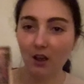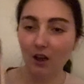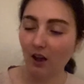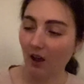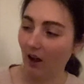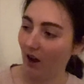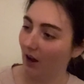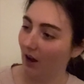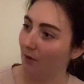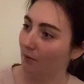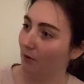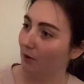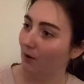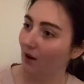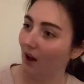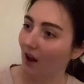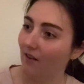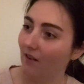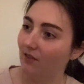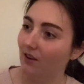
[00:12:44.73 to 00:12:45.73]
what do we
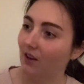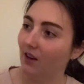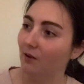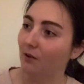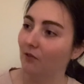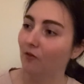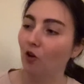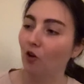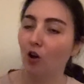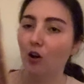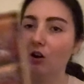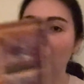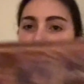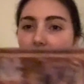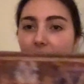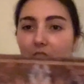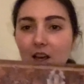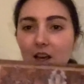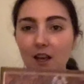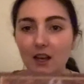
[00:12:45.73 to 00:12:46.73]
have here? We've got
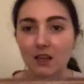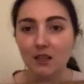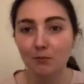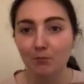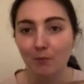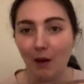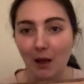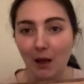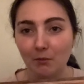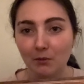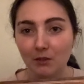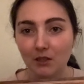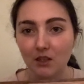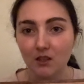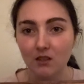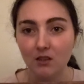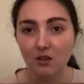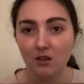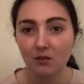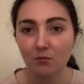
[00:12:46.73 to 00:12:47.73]
his
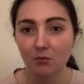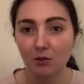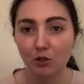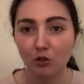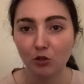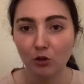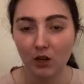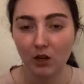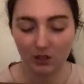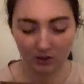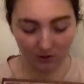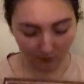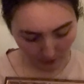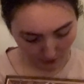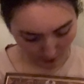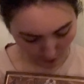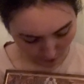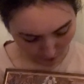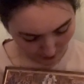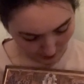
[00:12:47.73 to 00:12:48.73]
baptism, the
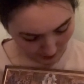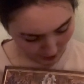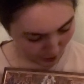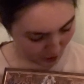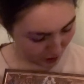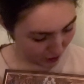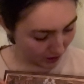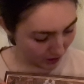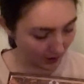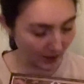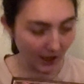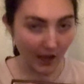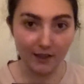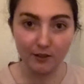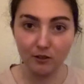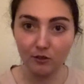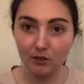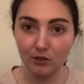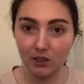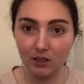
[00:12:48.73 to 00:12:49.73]
transfiguration,
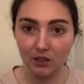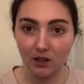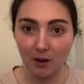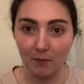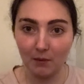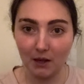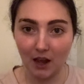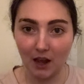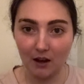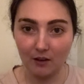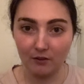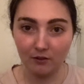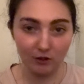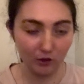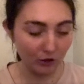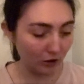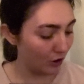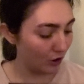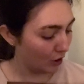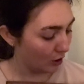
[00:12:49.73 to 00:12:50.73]
Lazarus coming out of the
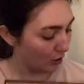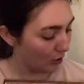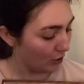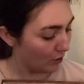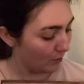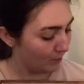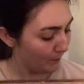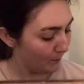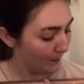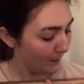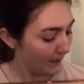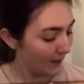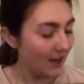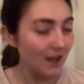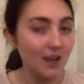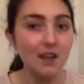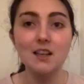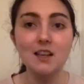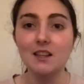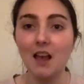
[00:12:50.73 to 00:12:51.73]
tomb,
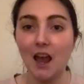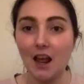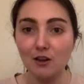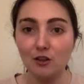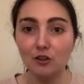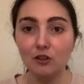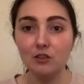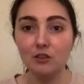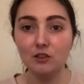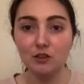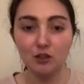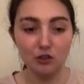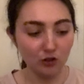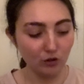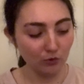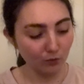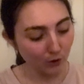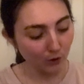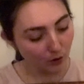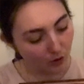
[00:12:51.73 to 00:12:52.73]
his entrance to
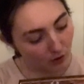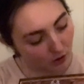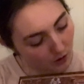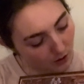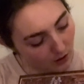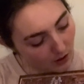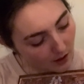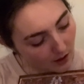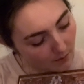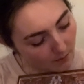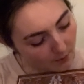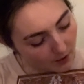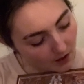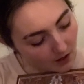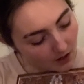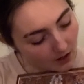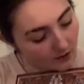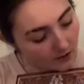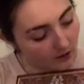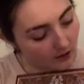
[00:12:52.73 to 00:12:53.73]
Jerusalem,
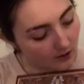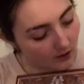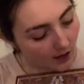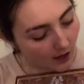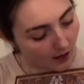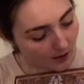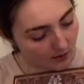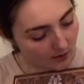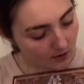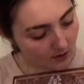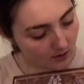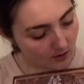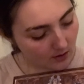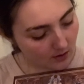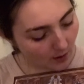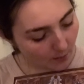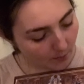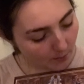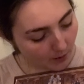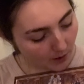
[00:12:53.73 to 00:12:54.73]
the Last
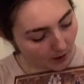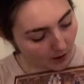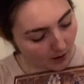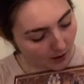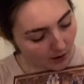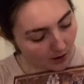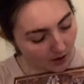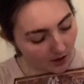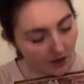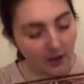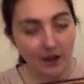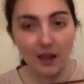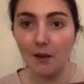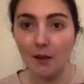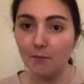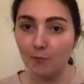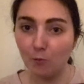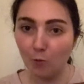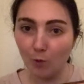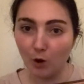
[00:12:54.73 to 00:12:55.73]
Supper,
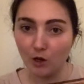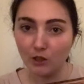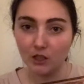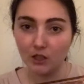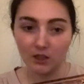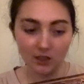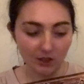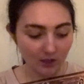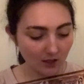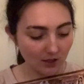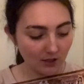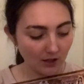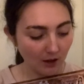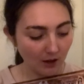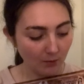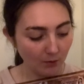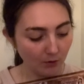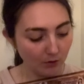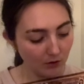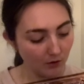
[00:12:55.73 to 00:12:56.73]
him washing the
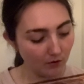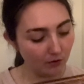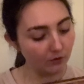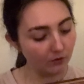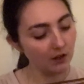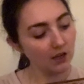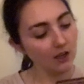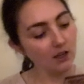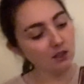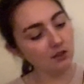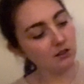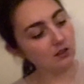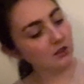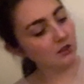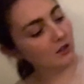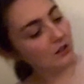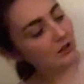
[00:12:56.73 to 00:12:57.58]
disciples' feet.